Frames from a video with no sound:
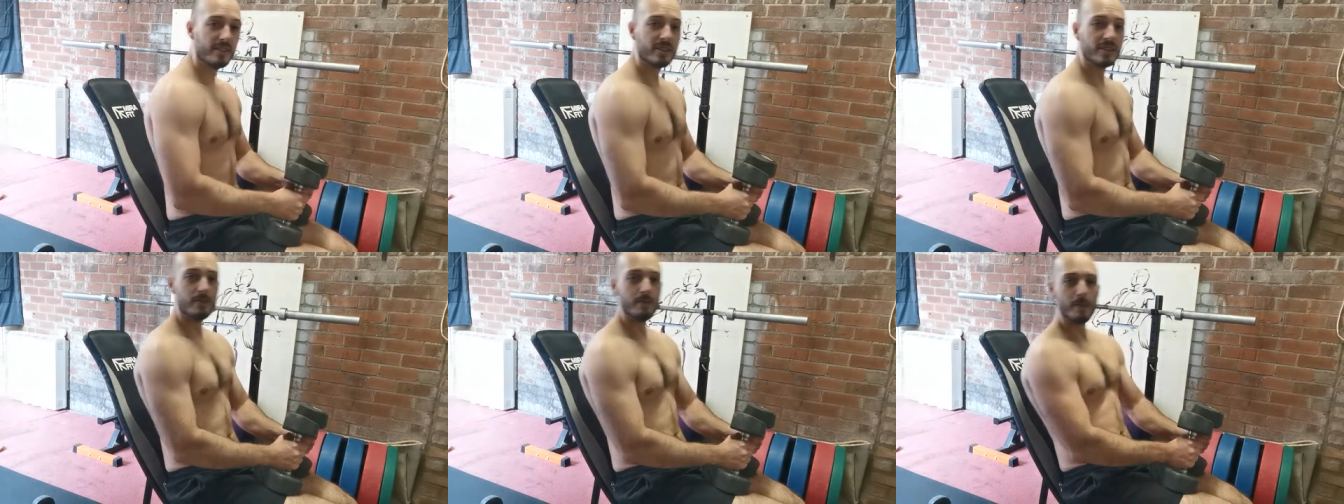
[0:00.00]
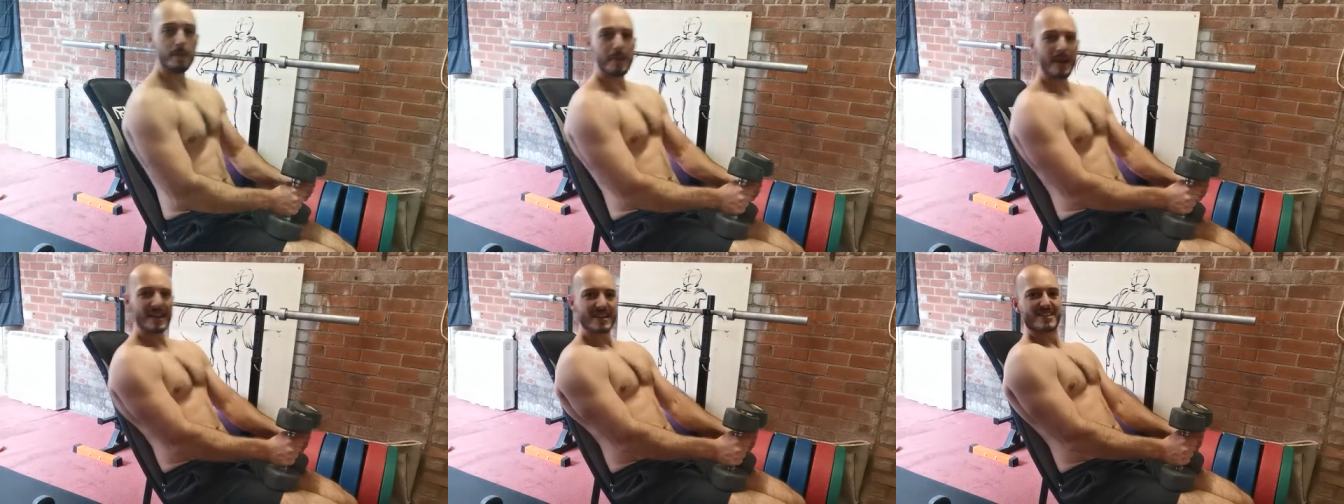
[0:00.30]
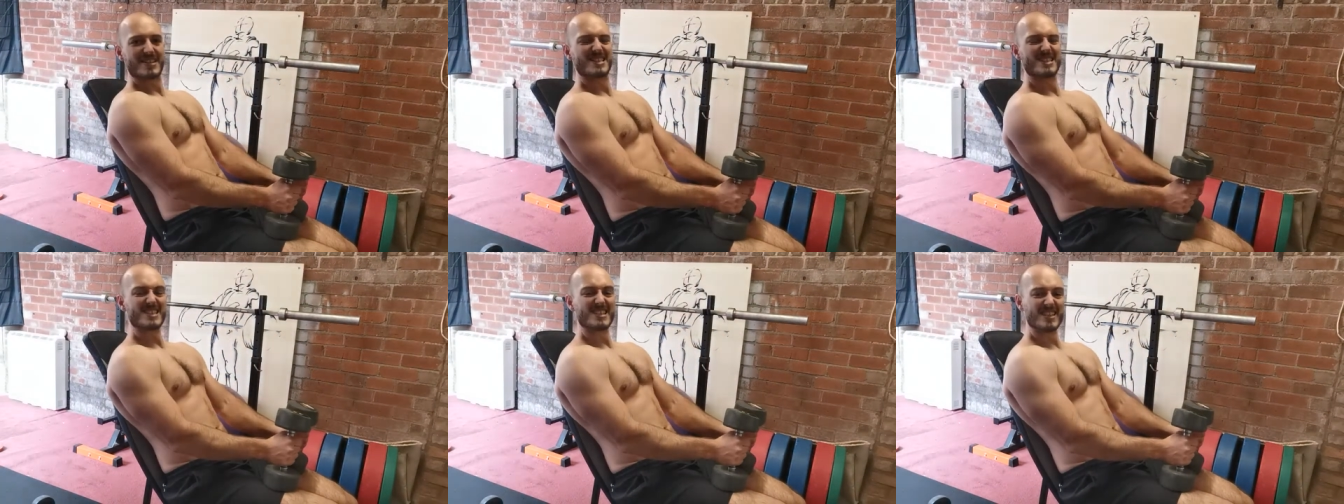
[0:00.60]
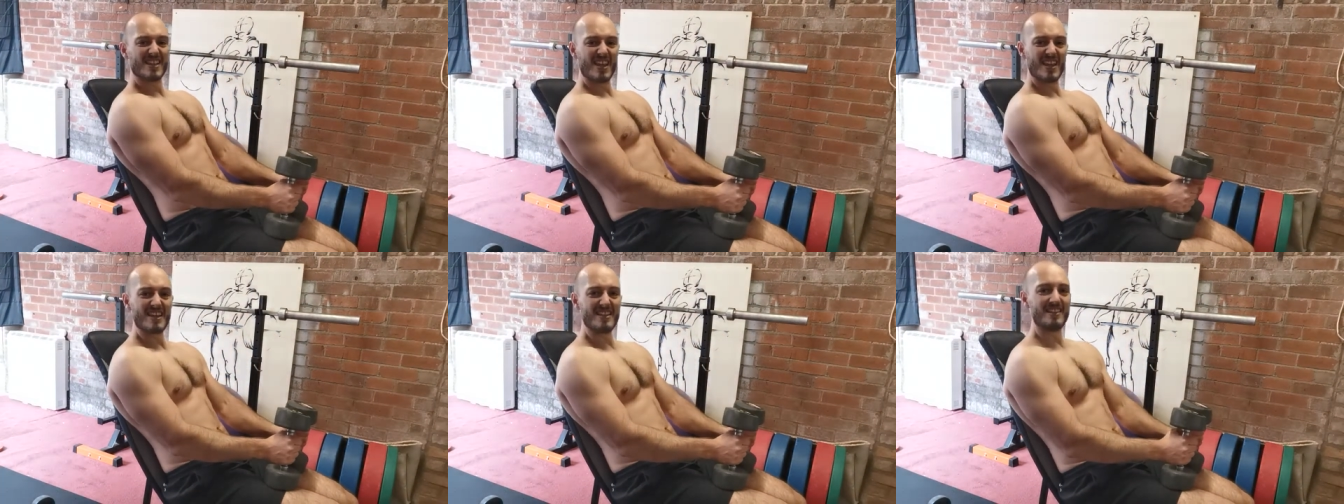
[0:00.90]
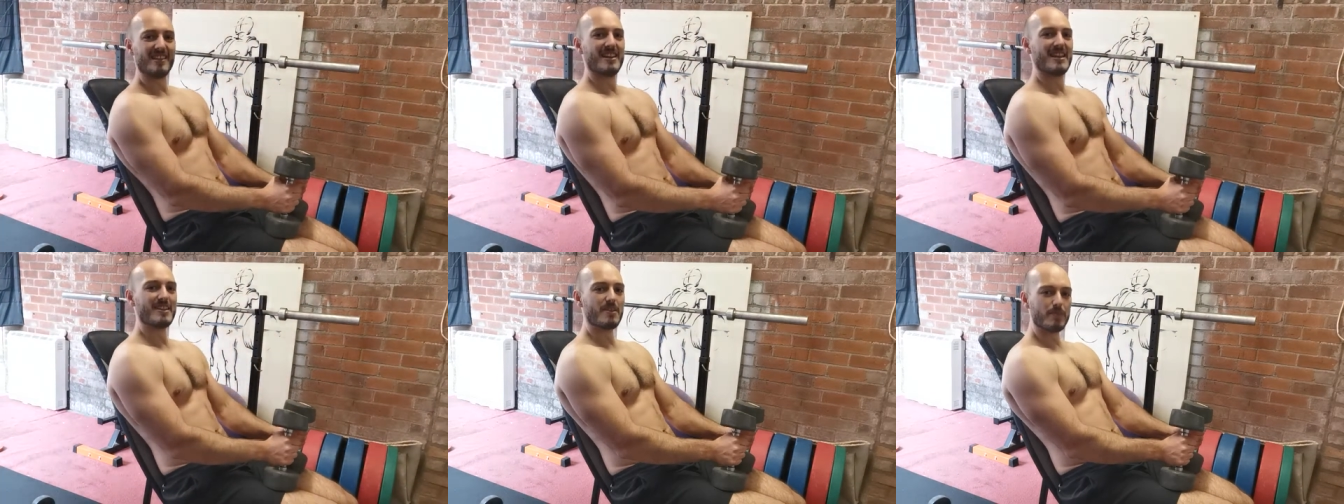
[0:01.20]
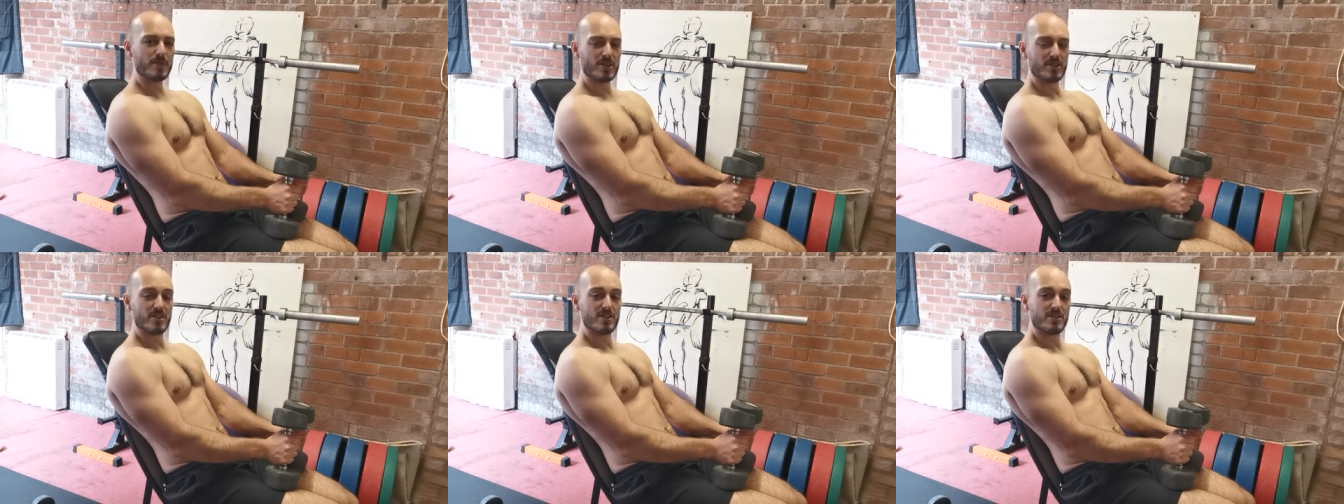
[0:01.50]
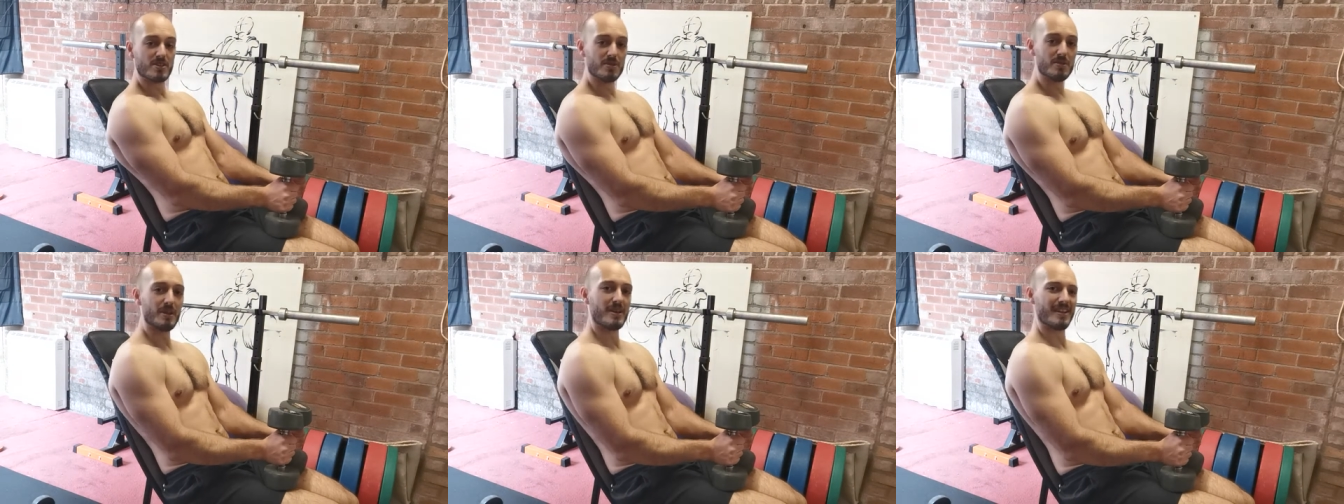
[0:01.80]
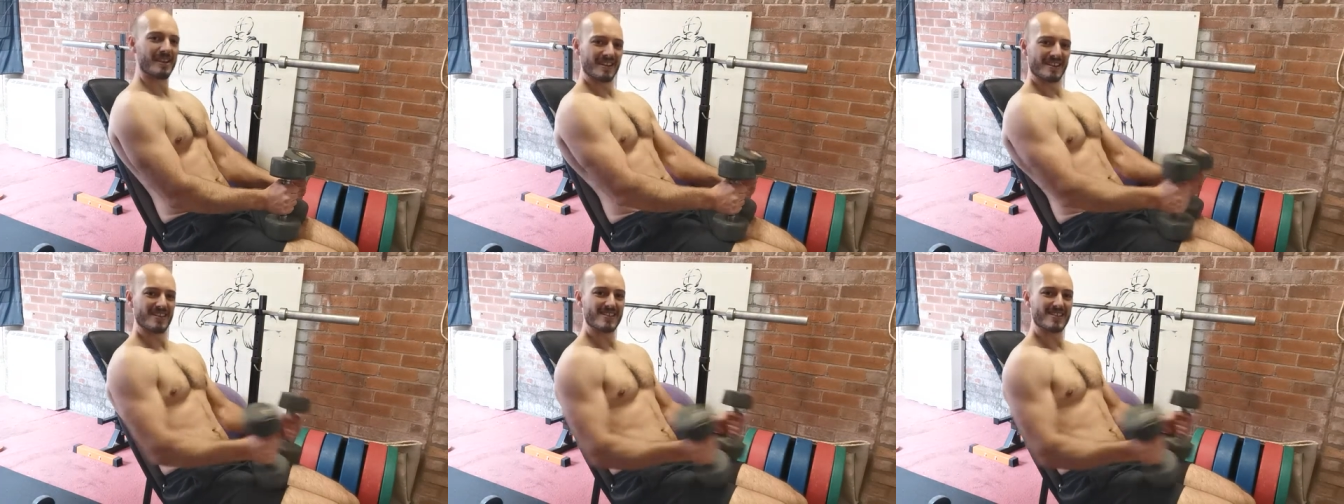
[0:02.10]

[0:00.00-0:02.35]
You're going to be back slightly, and we're going to do,